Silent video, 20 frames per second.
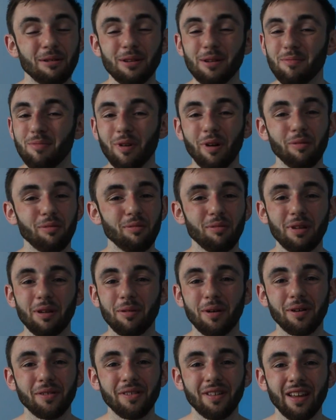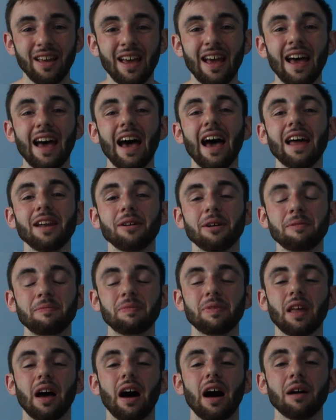You probably won't. Anyway,
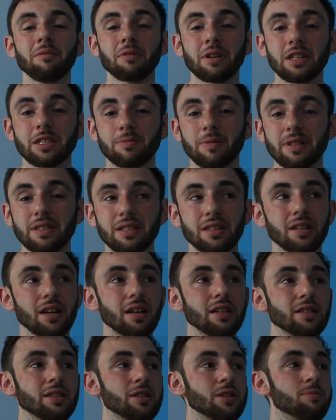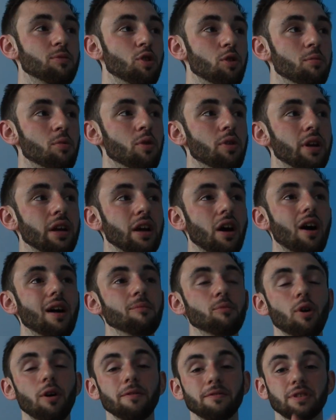I'm going to speak to you guys tomorrow morning.
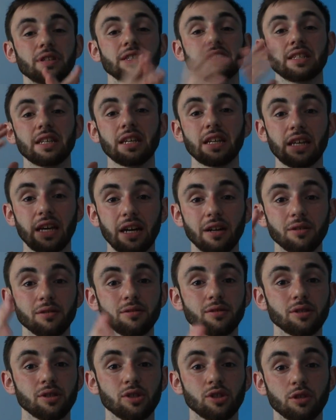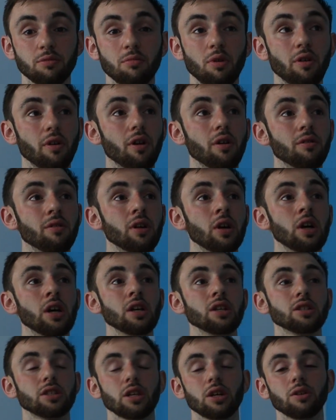I'm off to see Kels tomorrow,
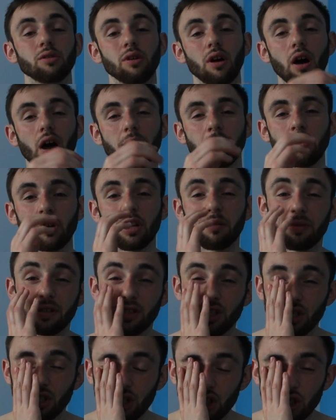so I'm going to be